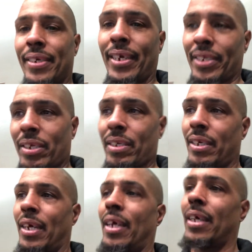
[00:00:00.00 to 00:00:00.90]
I just
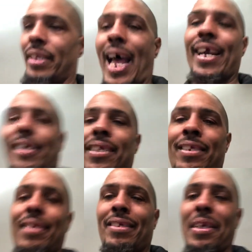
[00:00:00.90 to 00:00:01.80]
like her.
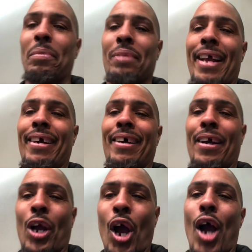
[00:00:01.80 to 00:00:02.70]
She seems like a,
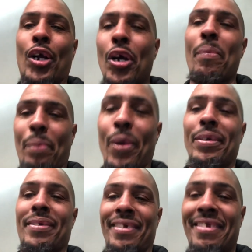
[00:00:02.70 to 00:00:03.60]
a good
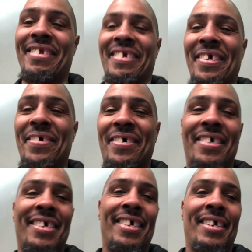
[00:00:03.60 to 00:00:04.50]
person, you know.
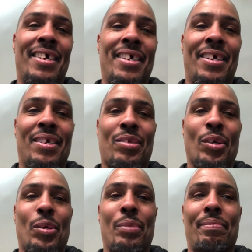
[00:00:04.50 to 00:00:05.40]

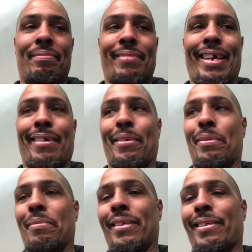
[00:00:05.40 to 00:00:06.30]
So, I
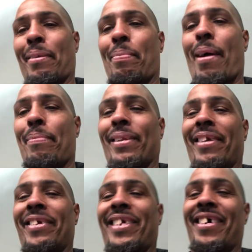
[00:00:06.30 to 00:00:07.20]
don't know. Is it a
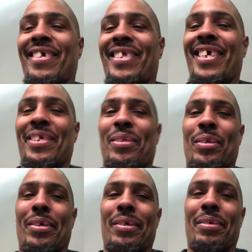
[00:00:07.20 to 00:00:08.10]
popularity contest
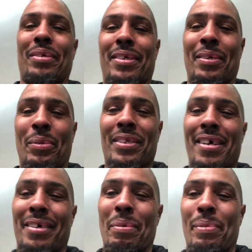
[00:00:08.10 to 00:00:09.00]
or, you know, we're
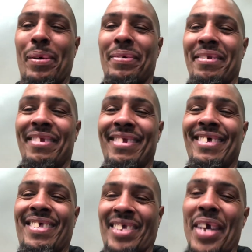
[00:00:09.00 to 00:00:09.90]
talking about
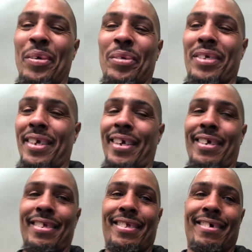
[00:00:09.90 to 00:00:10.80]
skills
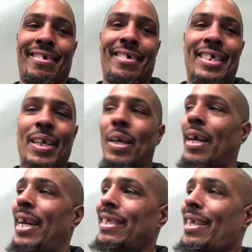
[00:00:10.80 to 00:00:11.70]
here. So,
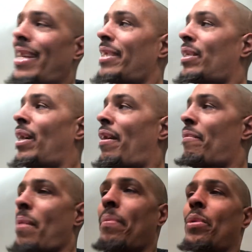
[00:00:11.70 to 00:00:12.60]
that's kind of tough.
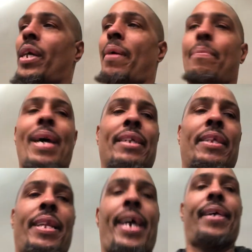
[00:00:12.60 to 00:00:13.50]
Maybe we'll come back
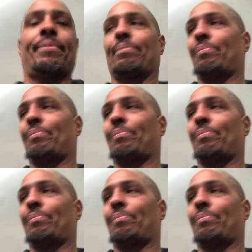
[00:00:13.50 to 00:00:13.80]
to that.